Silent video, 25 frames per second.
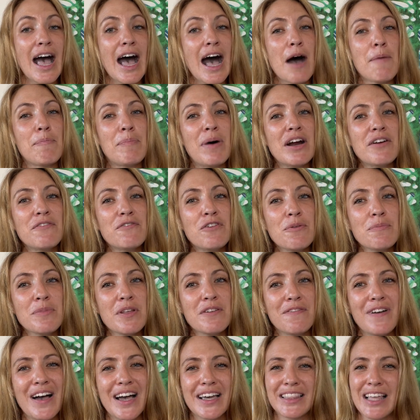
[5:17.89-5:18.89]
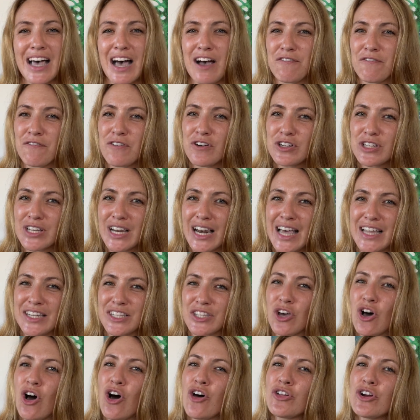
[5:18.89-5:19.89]
Apart from the fact that at first glance
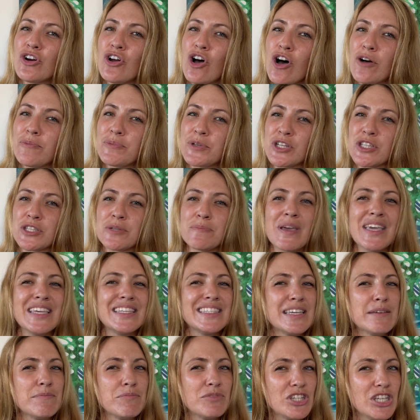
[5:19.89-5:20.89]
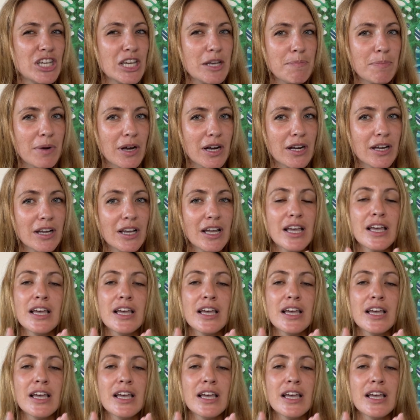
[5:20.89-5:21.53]
other options may seem cheaper,